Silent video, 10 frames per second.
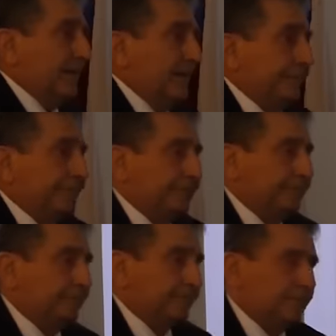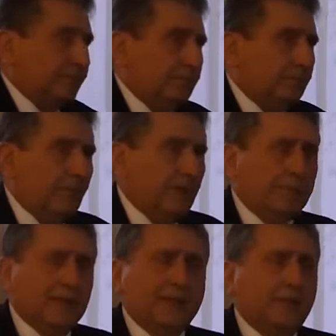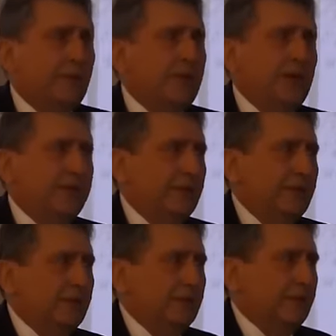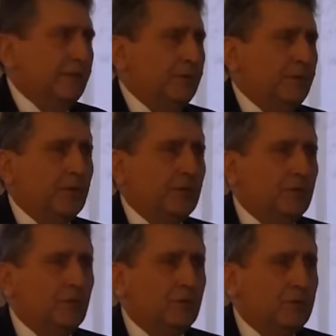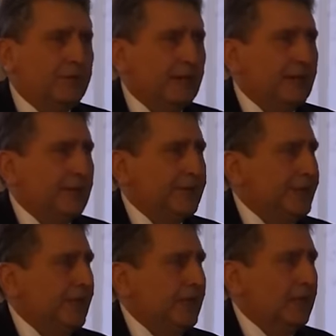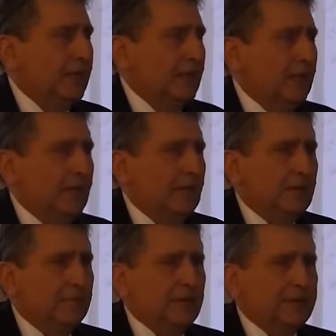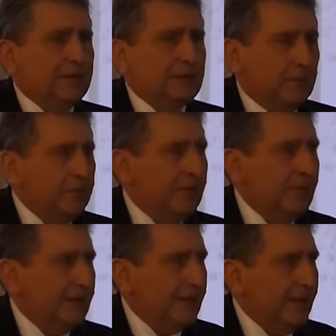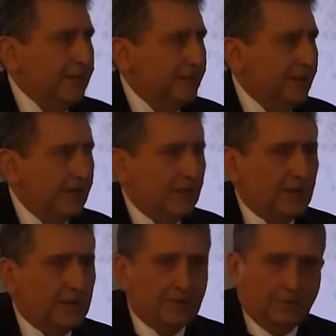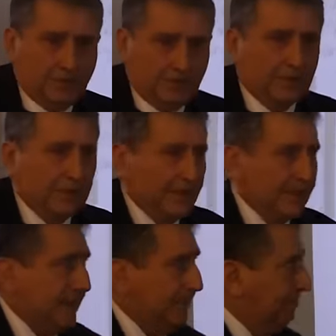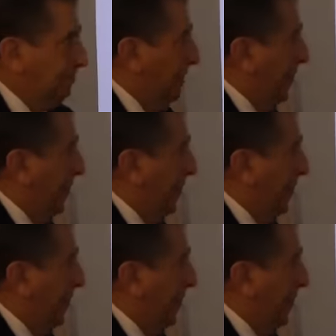um, but we have uh, we don't know where that is yet. Uh, maybe someone had kept it uh, or something like that.